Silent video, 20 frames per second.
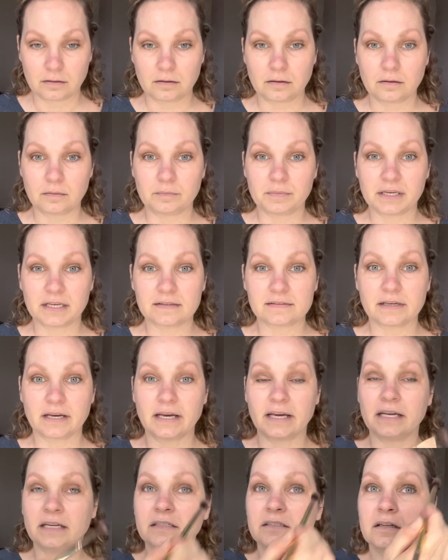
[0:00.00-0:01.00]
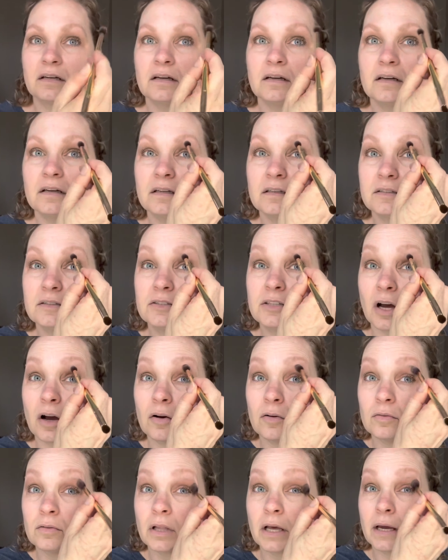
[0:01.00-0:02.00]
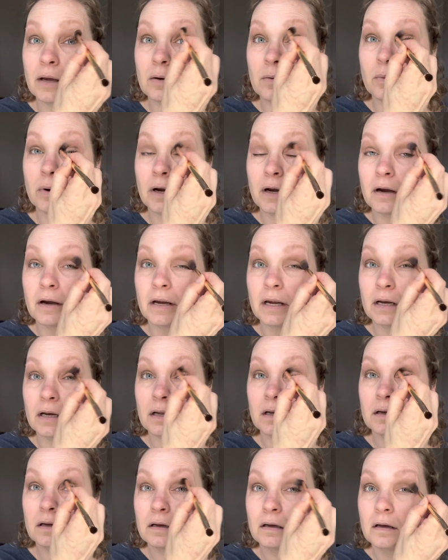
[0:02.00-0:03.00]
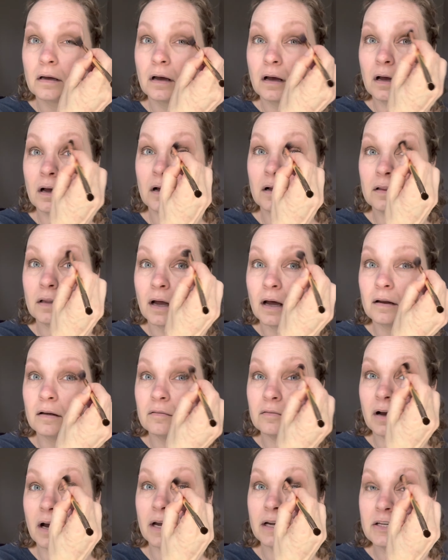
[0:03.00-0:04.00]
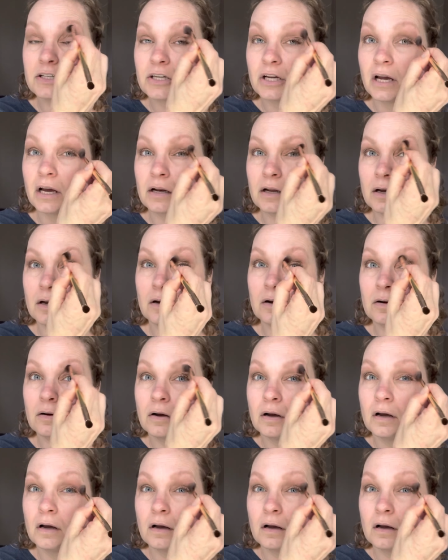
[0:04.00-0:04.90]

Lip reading: because I don't like wearing a lot of eyeshadow